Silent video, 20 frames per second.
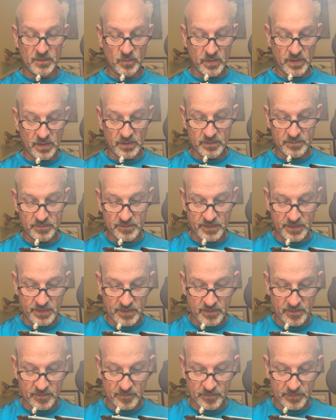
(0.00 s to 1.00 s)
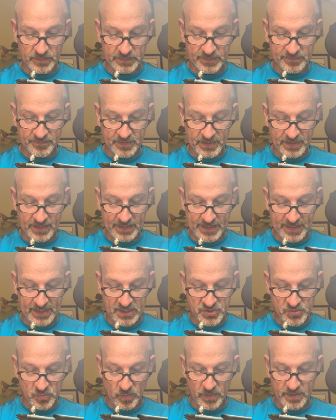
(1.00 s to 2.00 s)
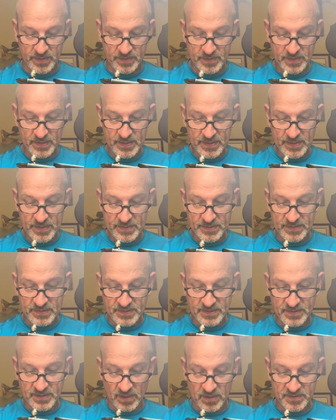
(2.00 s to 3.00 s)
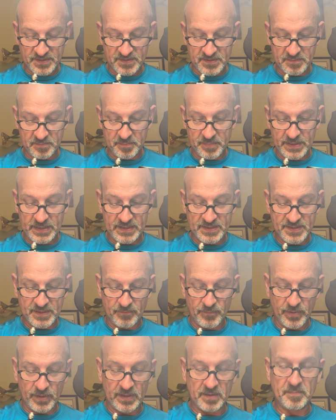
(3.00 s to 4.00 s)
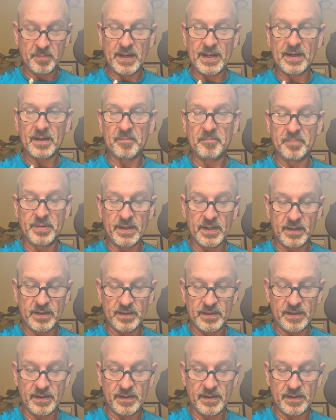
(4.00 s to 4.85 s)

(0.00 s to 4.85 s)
We live in an age where these tungsten beads have really made a big,